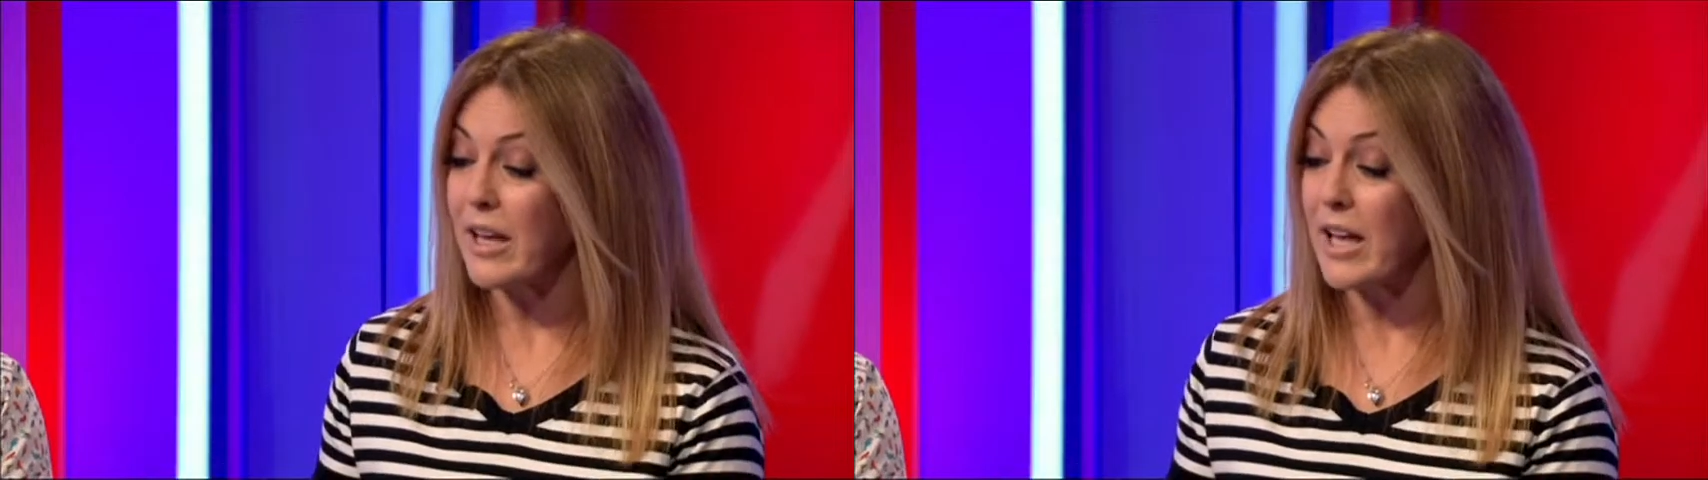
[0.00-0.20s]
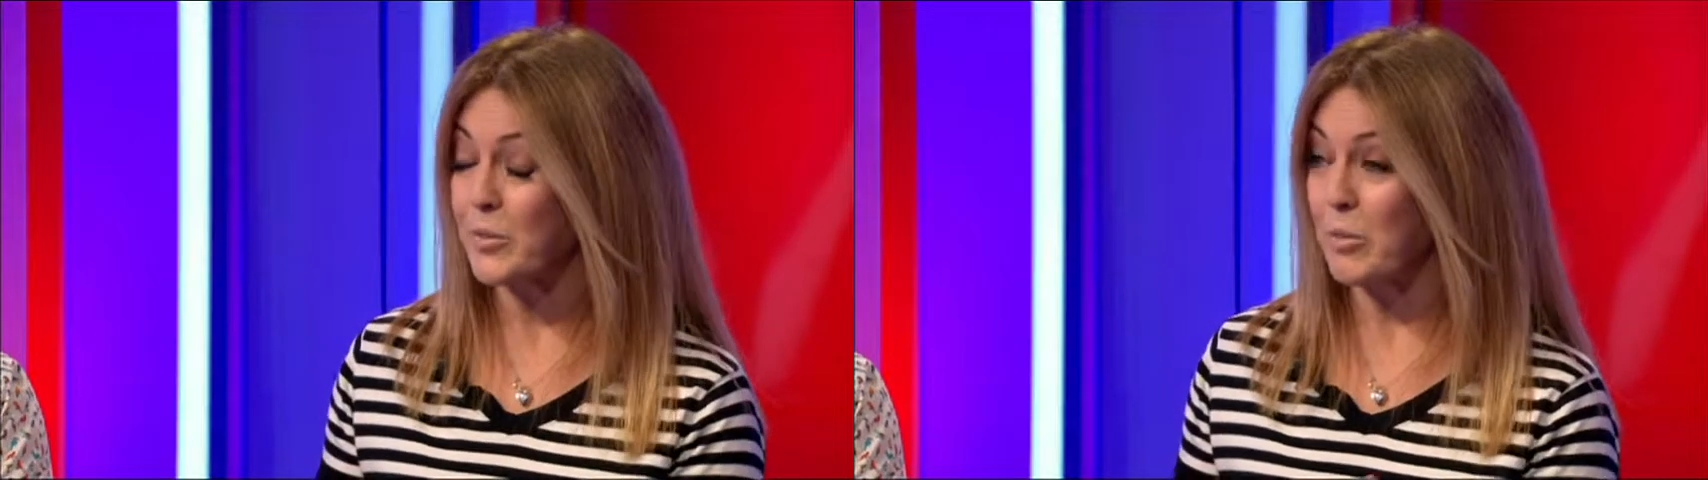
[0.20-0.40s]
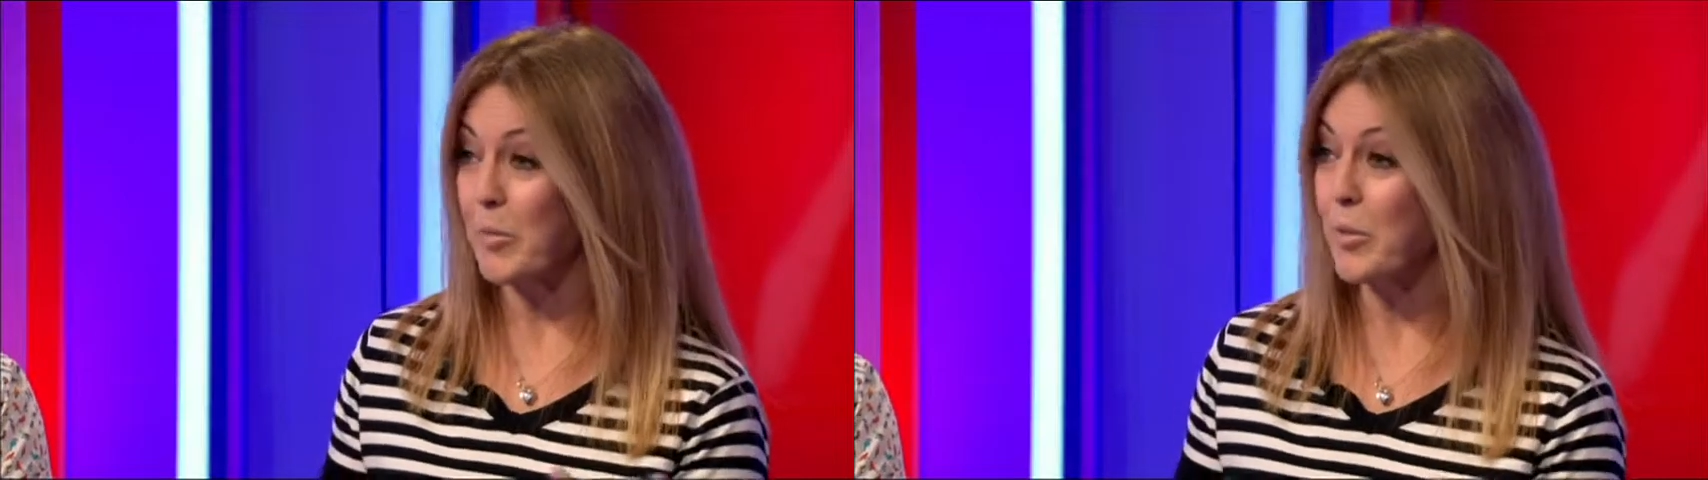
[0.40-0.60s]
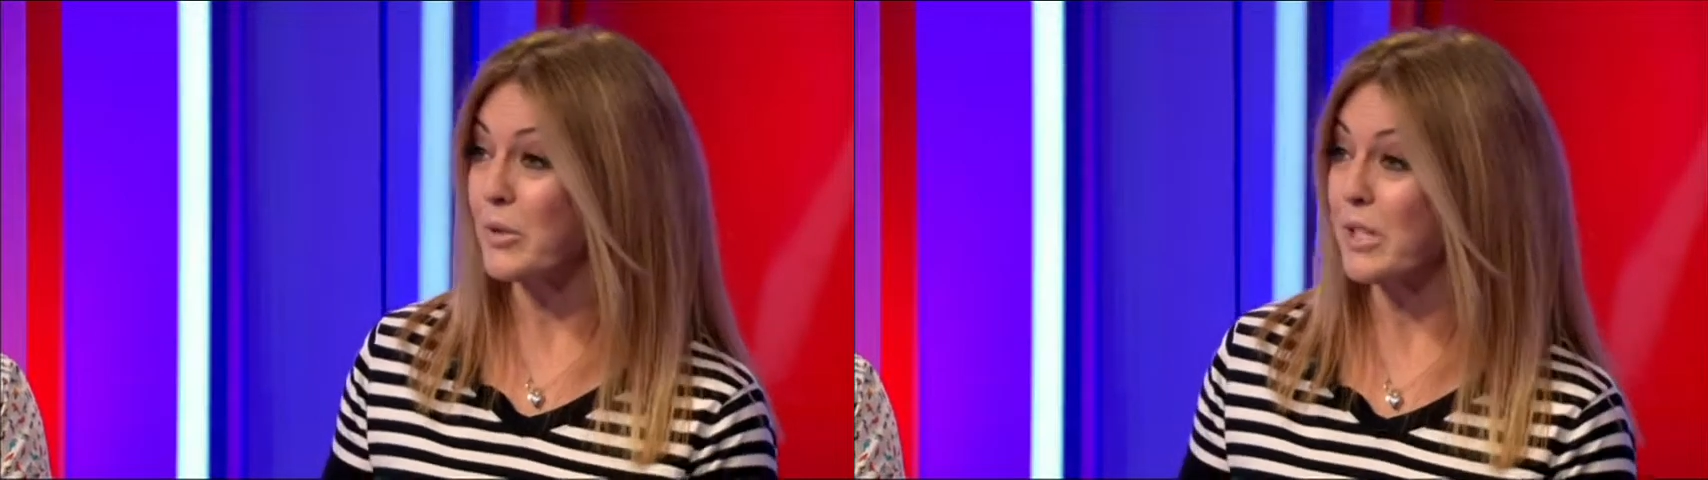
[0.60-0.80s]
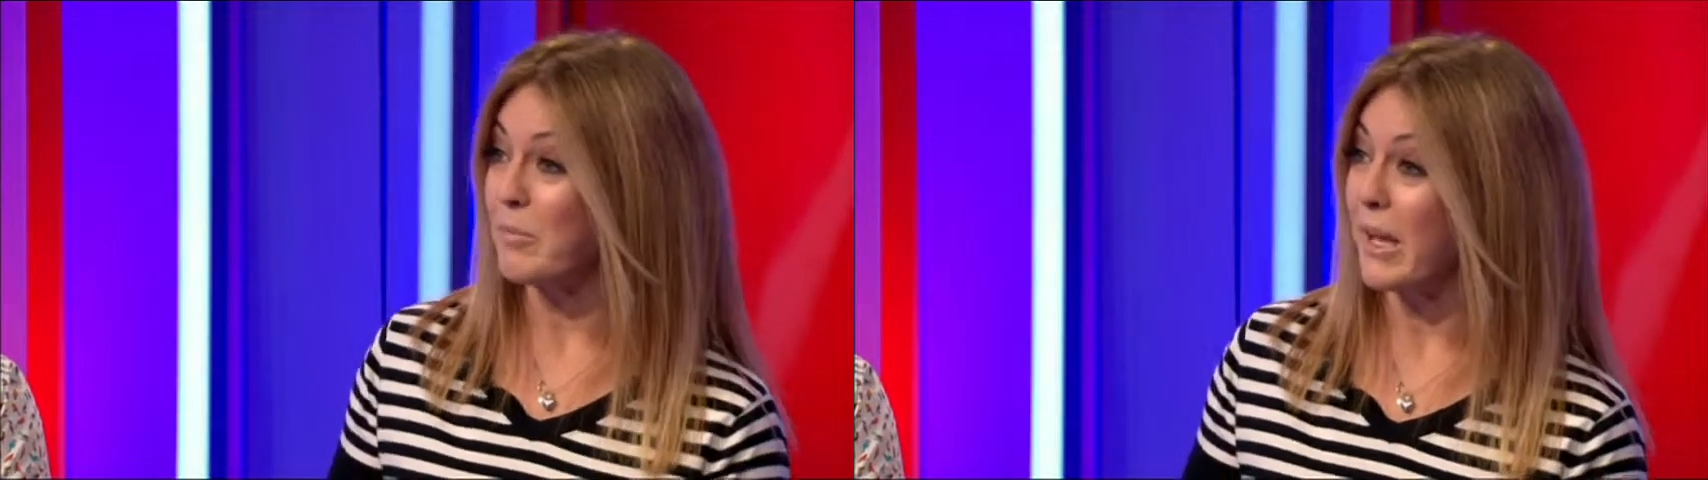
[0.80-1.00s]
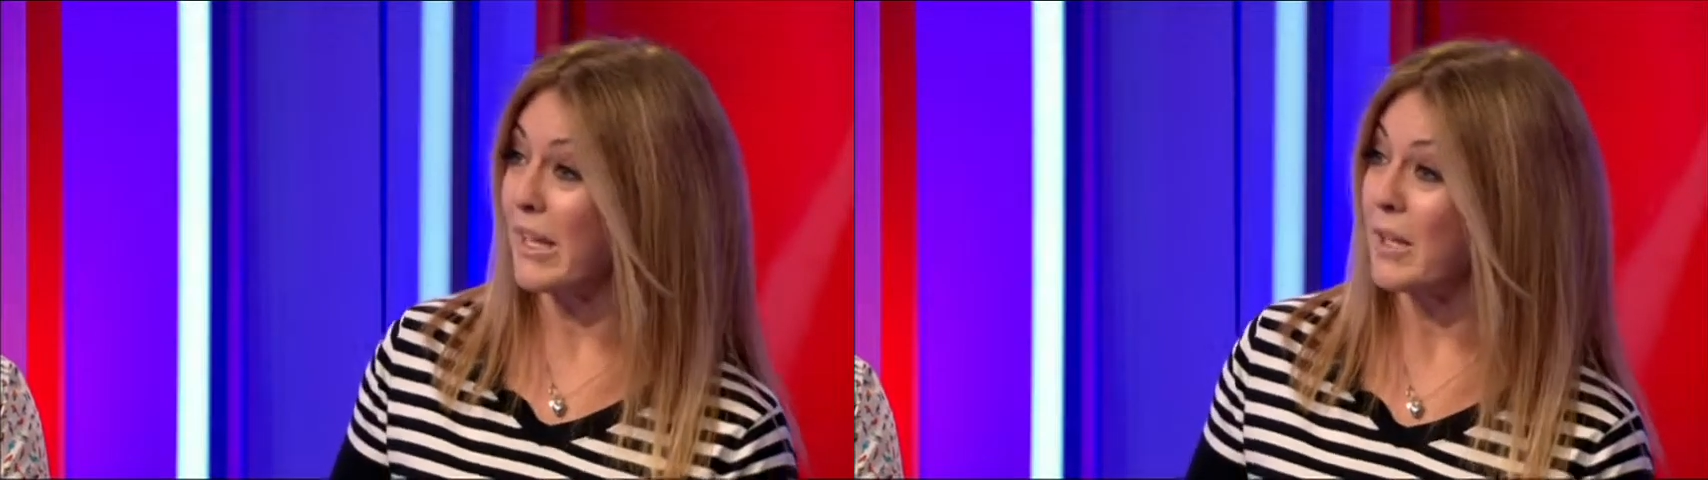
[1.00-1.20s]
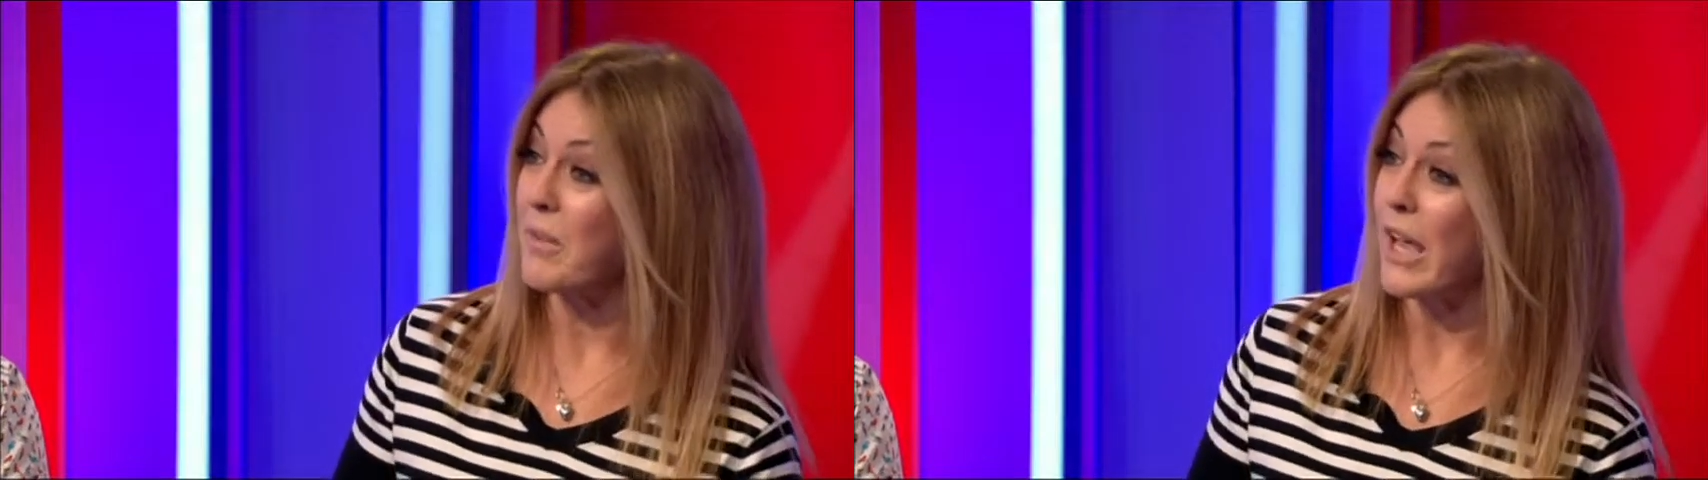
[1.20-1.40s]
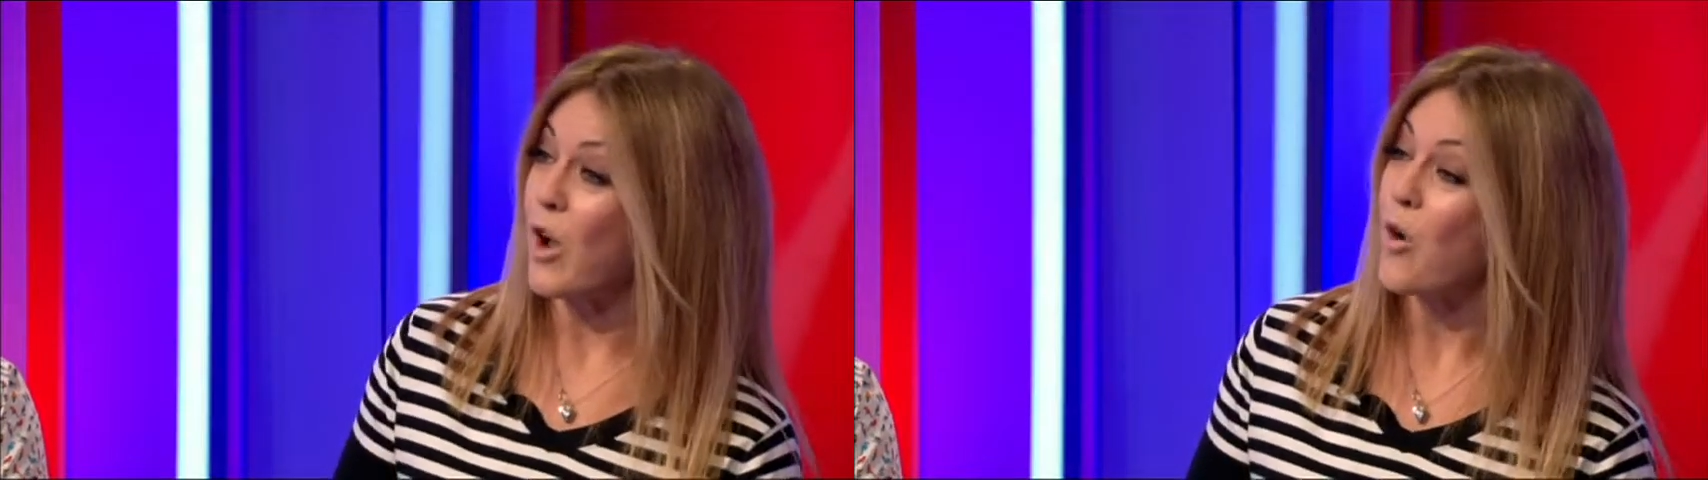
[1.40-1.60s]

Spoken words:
as we reported back in May,